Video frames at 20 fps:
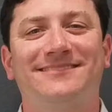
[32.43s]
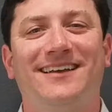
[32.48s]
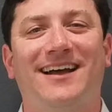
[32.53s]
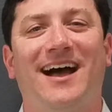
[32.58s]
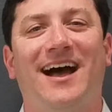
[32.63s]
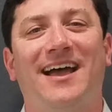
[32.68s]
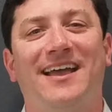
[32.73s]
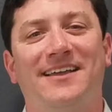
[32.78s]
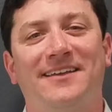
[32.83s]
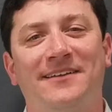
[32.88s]

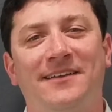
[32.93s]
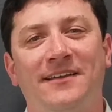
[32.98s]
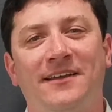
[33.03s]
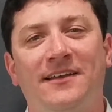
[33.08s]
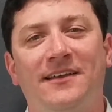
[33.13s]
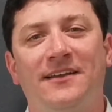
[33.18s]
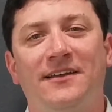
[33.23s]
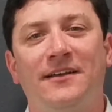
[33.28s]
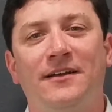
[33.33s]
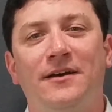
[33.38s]
Hi,
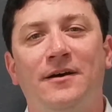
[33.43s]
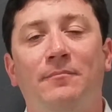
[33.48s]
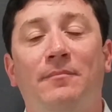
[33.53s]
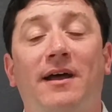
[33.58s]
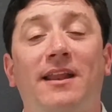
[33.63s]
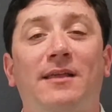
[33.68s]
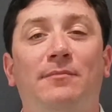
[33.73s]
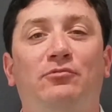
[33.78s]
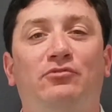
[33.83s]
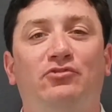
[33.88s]
my
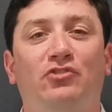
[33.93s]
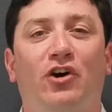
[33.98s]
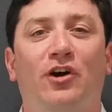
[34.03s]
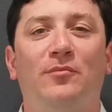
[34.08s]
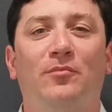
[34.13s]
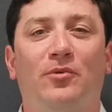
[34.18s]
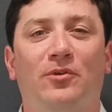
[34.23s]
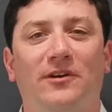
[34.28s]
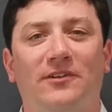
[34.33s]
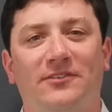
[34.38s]
name is Sean
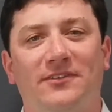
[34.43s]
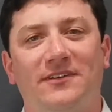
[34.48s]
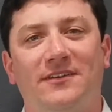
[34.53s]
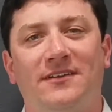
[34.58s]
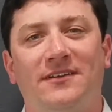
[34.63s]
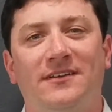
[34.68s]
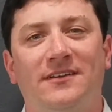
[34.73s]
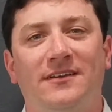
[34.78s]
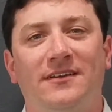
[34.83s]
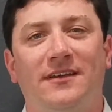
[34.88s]
Morrison,
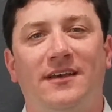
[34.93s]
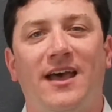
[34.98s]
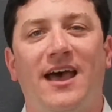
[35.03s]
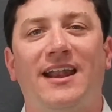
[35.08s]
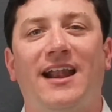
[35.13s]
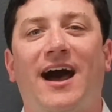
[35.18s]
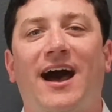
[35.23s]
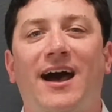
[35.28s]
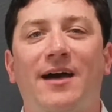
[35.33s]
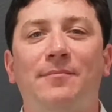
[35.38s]

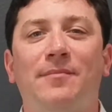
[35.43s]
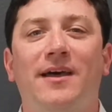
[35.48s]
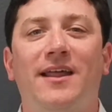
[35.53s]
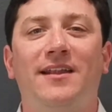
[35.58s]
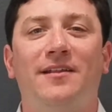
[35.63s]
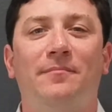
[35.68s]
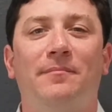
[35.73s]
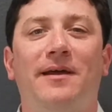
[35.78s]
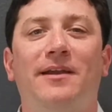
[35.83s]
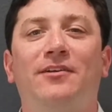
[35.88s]
and I'm an
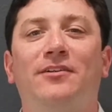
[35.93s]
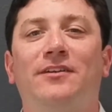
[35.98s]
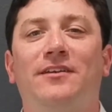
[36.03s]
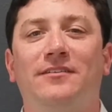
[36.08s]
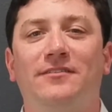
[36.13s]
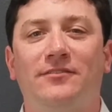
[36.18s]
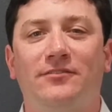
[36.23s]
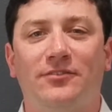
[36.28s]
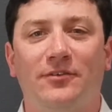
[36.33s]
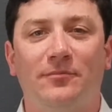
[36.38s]

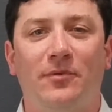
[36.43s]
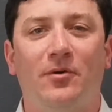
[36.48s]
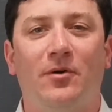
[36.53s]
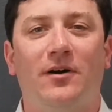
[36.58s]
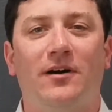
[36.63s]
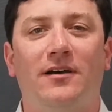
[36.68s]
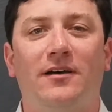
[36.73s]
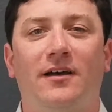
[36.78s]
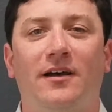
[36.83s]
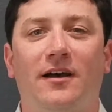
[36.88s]
American
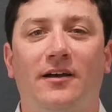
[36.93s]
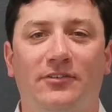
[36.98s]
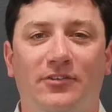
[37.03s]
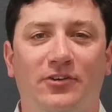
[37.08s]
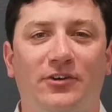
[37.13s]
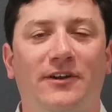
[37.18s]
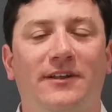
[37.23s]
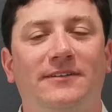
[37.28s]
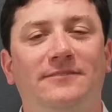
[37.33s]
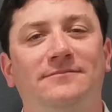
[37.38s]
Samoa
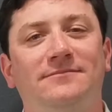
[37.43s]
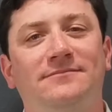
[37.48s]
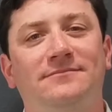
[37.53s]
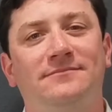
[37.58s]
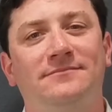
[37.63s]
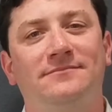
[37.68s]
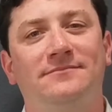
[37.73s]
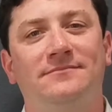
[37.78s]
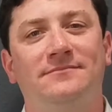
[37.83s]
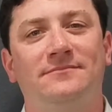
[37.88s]
attorney.
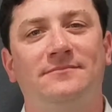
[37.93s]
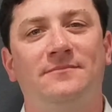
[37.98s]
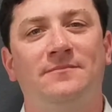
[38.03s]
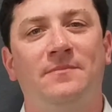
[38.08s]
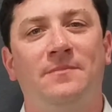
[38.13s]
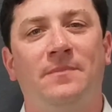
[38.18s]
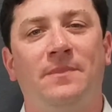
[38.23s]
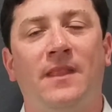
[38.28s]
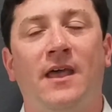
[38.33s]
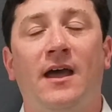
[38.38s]

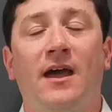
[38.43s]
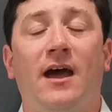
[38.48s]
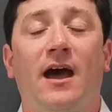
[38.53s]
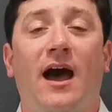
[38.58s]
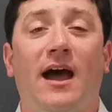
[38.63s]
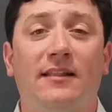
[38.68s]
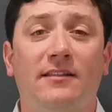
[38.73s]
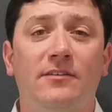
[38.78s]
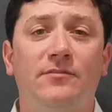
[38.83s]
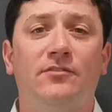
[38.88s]

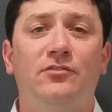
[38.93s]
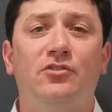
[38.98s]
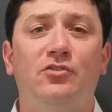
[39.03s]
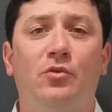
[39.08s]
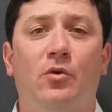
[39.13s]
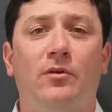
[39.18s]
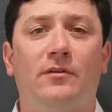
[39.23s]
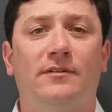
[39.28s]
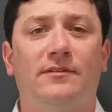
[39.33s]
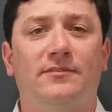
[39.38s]
I live in New
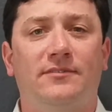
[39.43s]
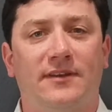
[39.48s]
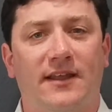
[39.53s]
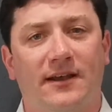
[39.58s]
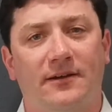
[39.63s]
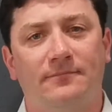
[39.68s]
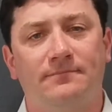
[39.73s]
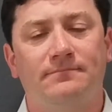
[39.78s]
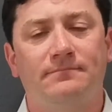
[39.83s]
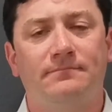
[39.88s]
Orleans now,